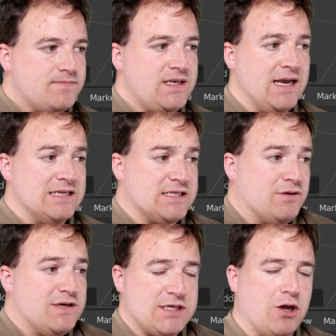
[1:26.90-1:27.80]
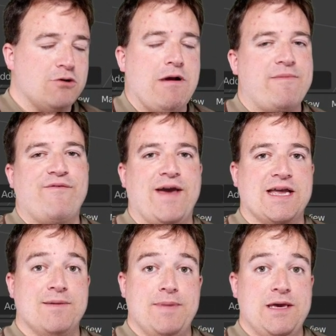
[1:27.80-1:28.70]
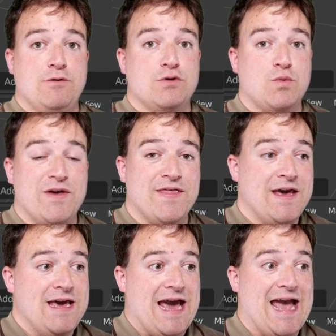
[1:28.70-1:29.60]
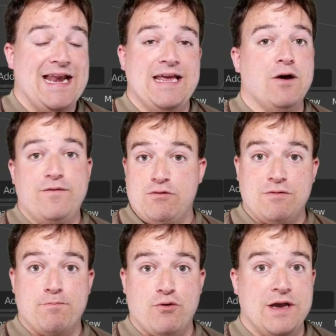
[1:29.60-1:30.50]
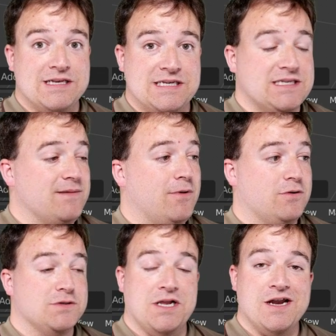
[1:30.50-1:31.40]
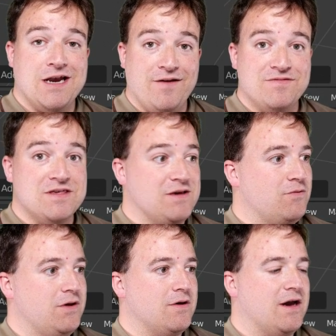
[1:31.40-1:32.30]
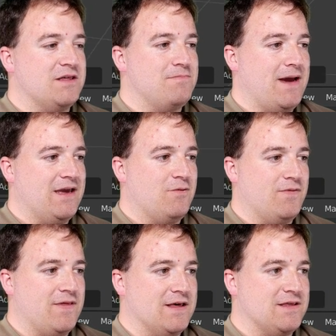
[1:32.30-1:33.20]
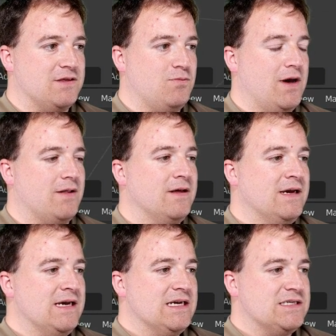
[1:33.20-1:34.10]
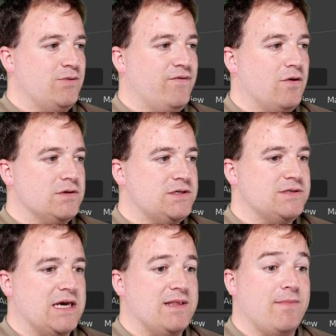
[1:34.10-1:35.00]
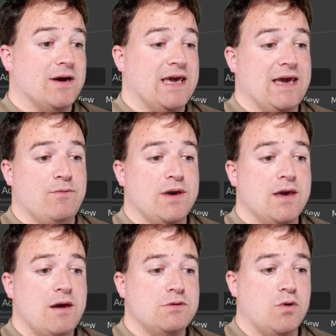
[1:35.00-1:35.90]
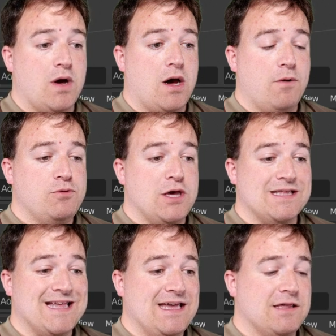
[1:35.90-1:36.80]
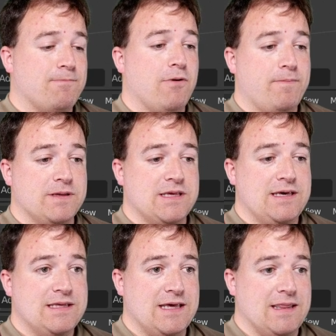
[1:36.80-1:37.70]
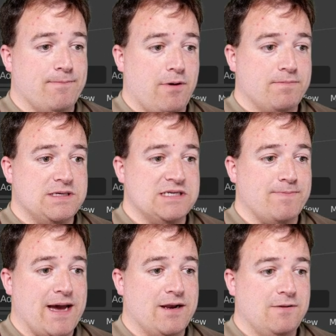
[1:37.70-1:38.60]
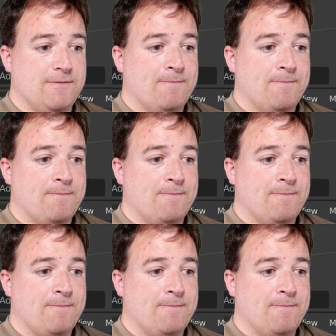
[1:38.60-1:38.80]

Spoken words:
And so this hologram effect can be used with any of your pre-existing models, and I'd love to see what you guys make with this as well. So we've got Suzanne the monkey here. We can go to our object data properties in the properties panel.